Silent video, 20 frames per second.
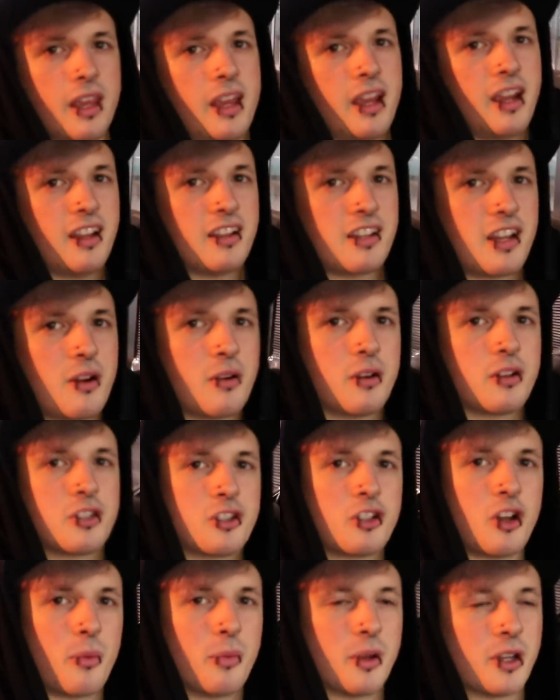And our
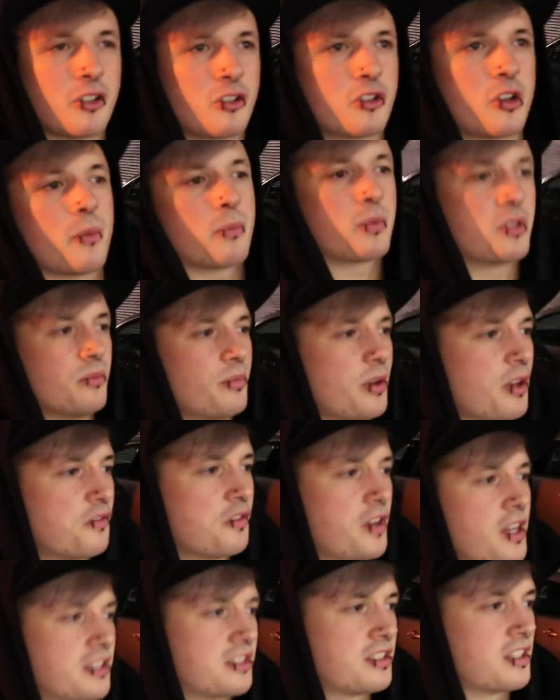shopping trip to
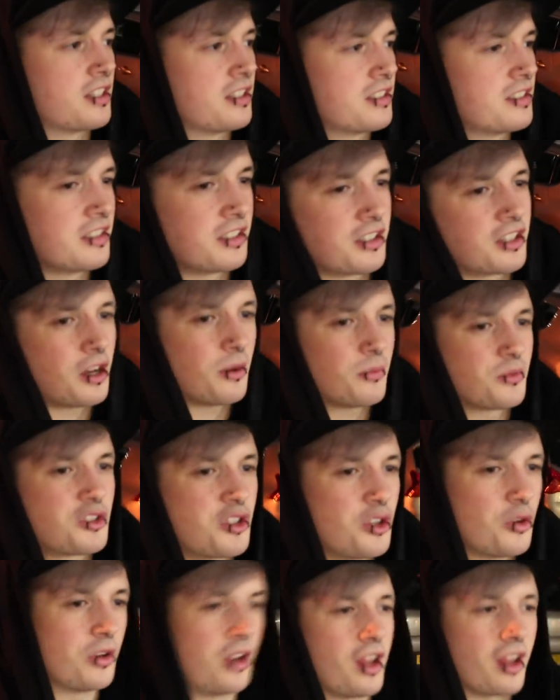Belfast City Centre comes
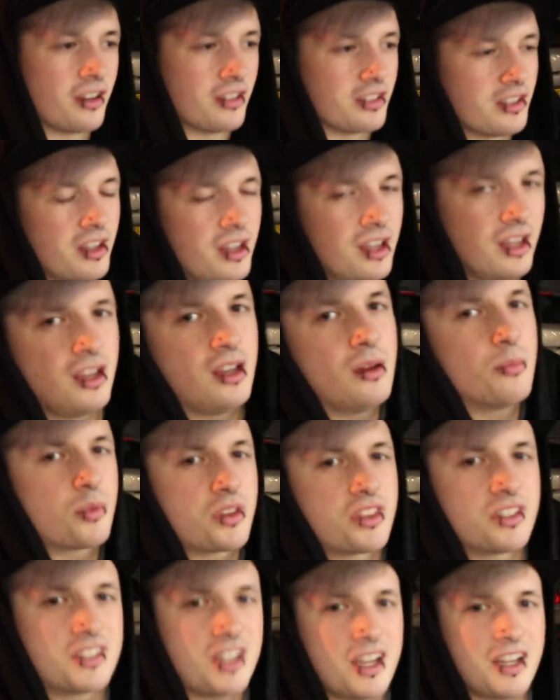to an end.
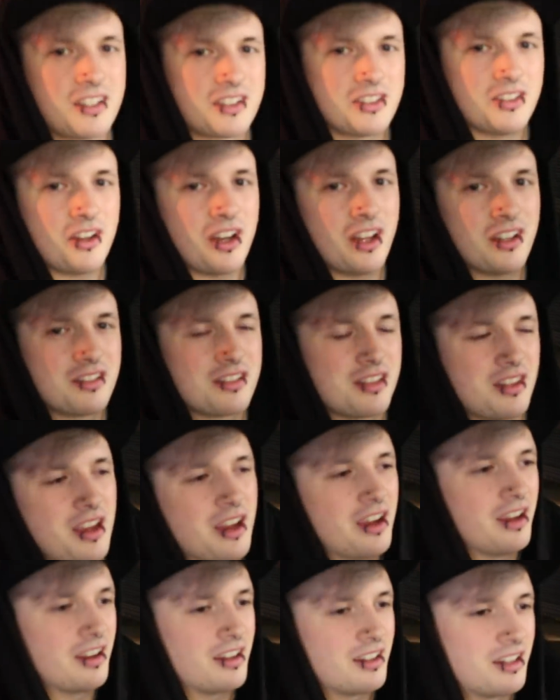But the day does not end
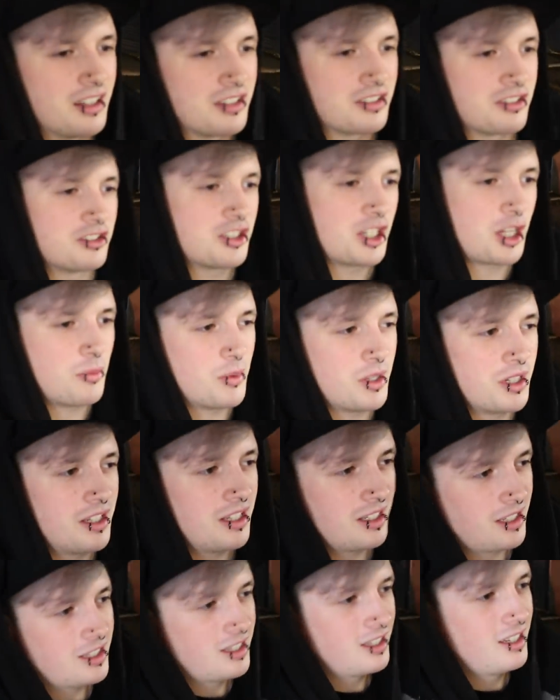there, ladies and
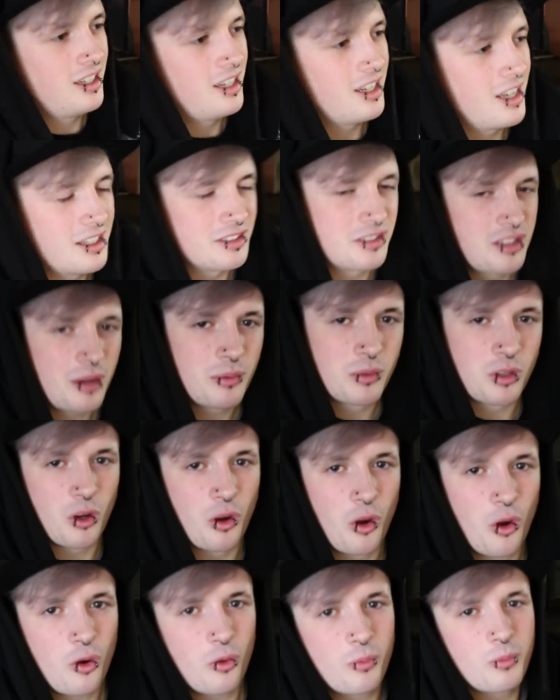gentlemen. It is time to
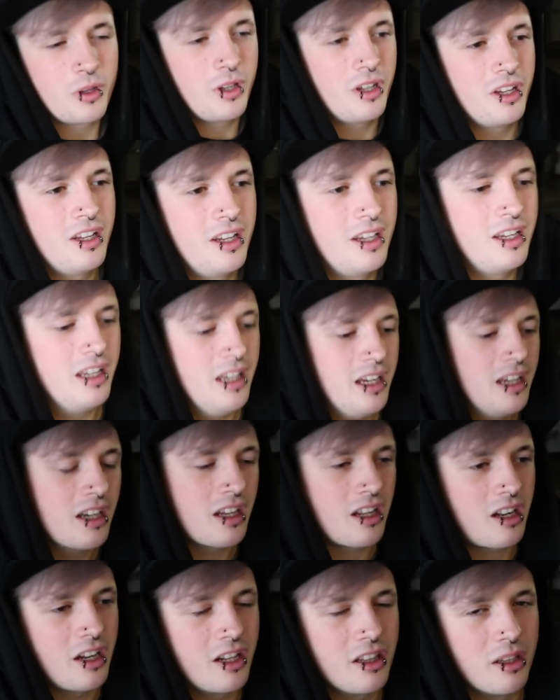go home,
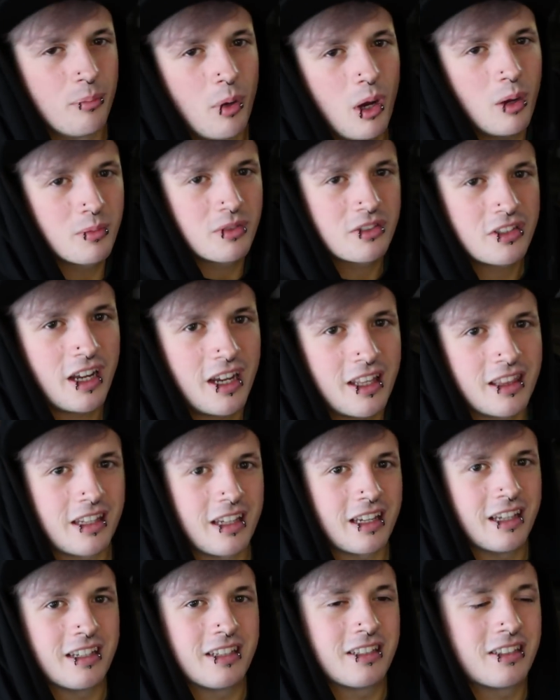clean the bomb site
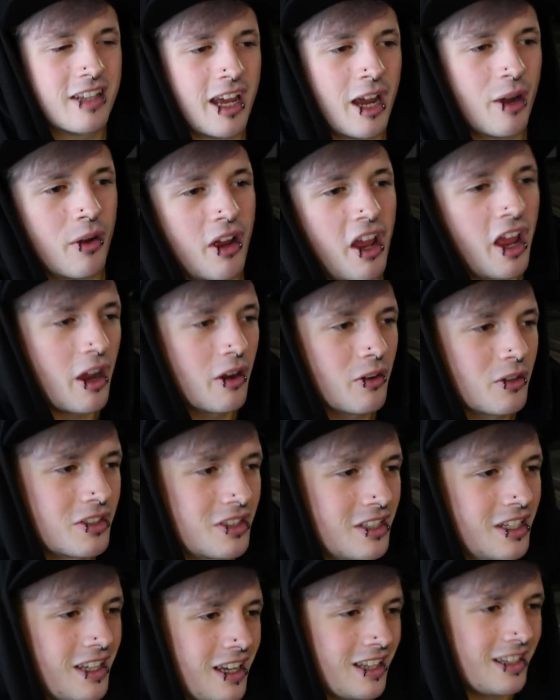that is our
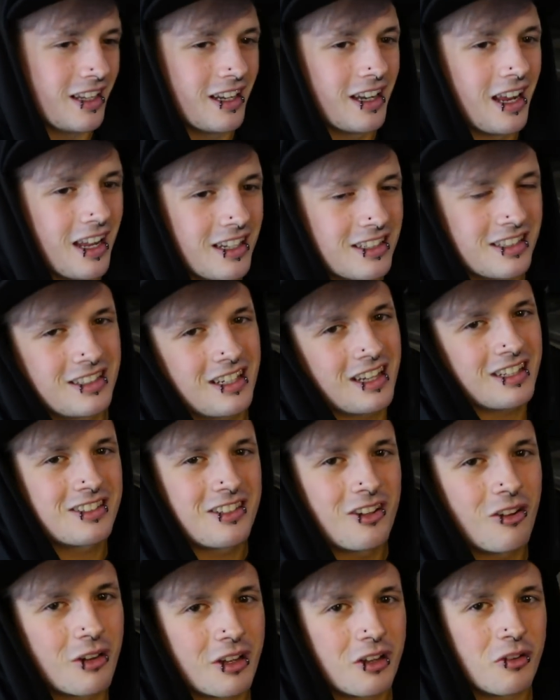house, and then head to
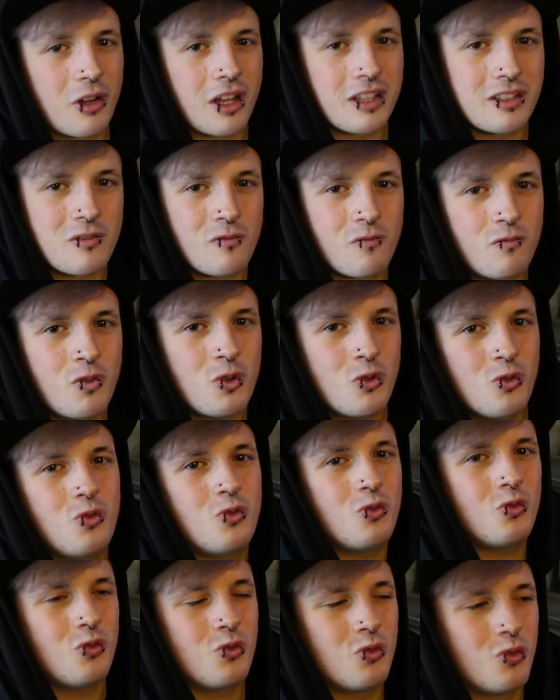Tesco to go get some
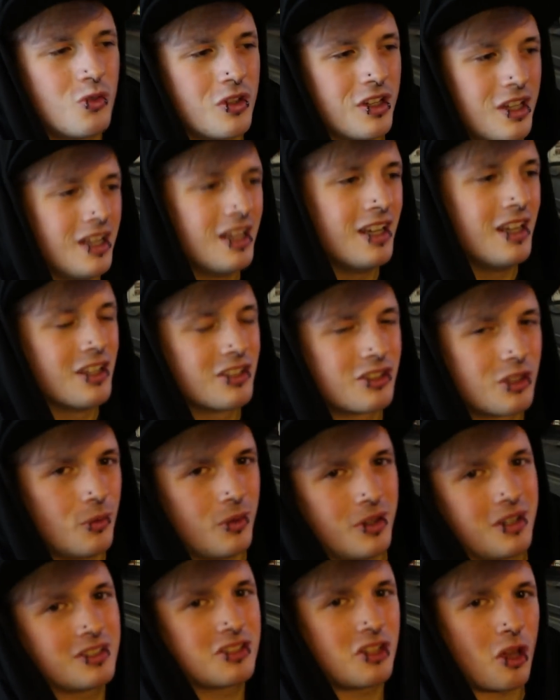food so
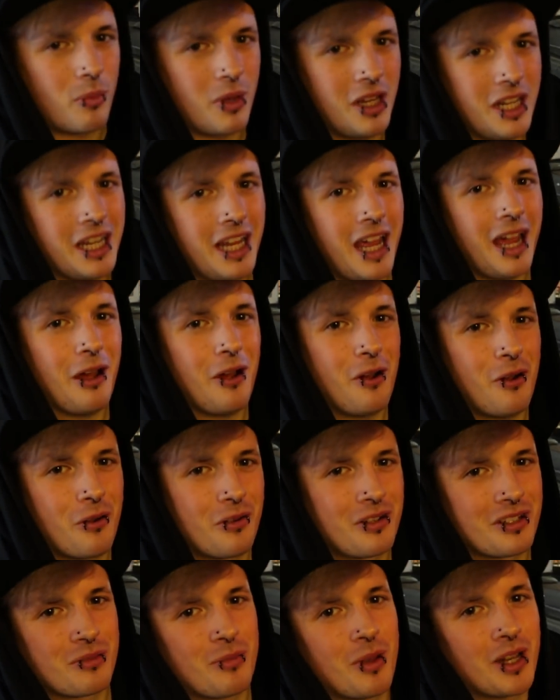we can stop eating
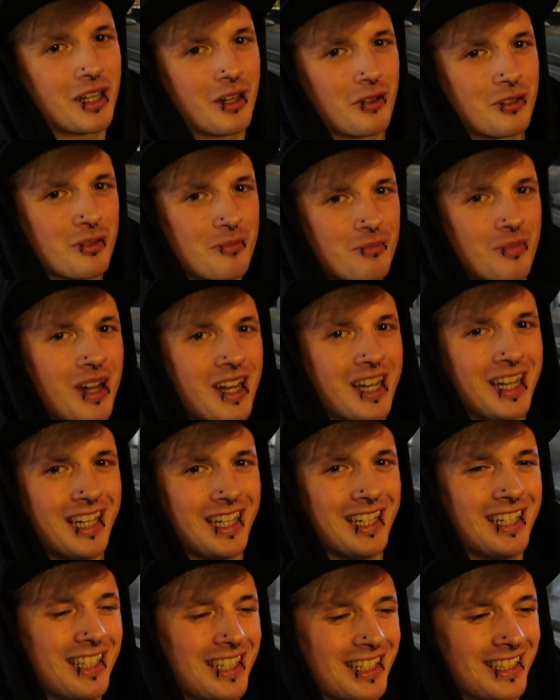out and spending loads of
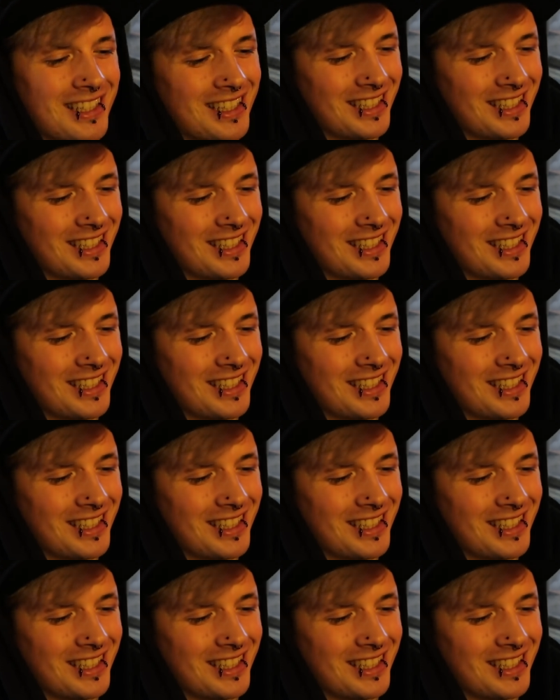money.